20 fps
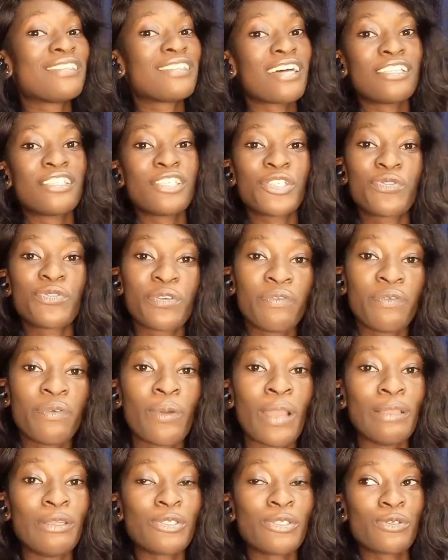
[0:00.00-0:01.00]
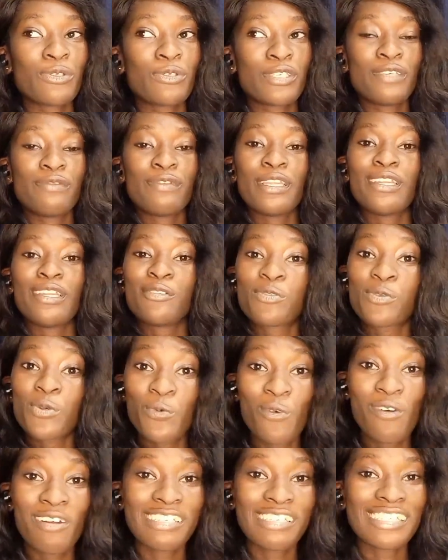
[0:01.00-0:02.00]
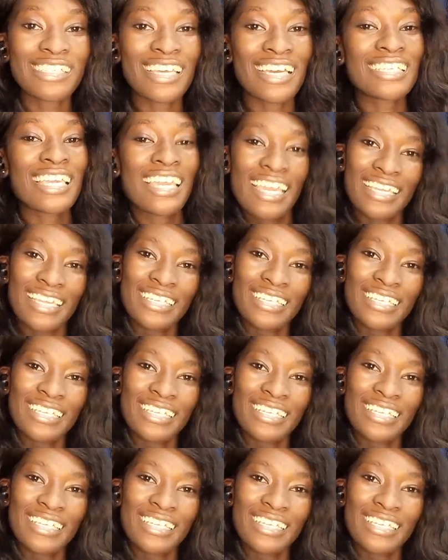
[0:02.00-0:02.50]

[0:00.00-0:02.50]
start this review, I just want to give a little warning that